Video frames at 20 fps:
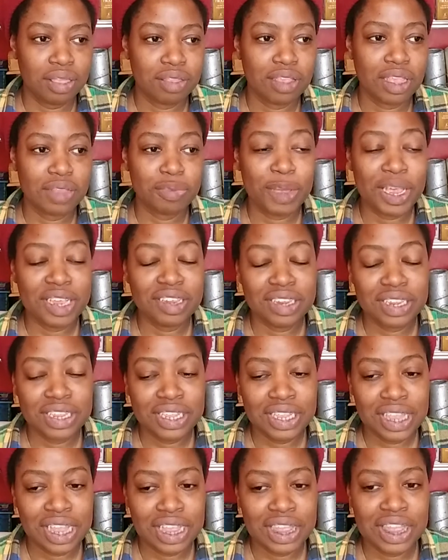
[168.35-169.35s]
especially
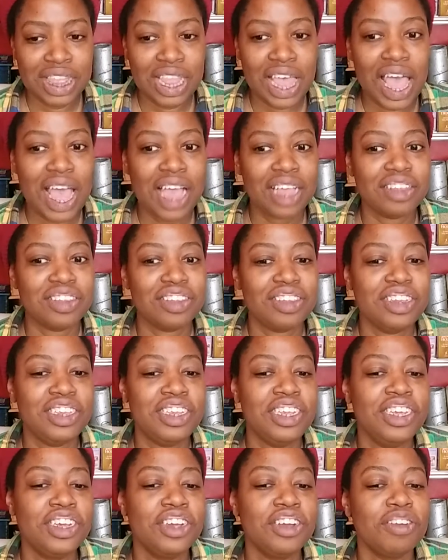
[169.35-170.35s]
in the last
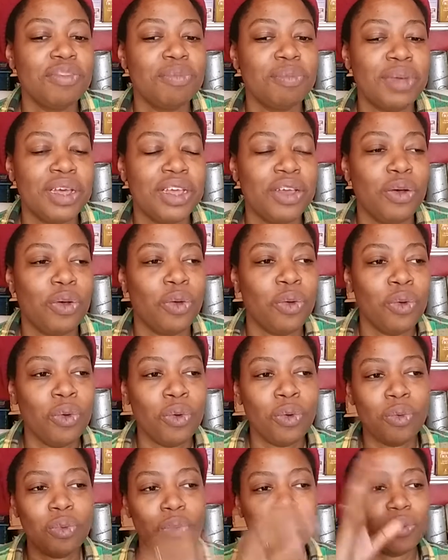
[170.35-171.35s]
year, my
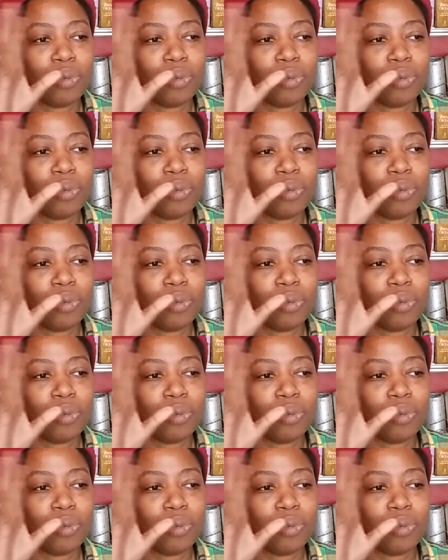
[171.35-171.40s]
whole,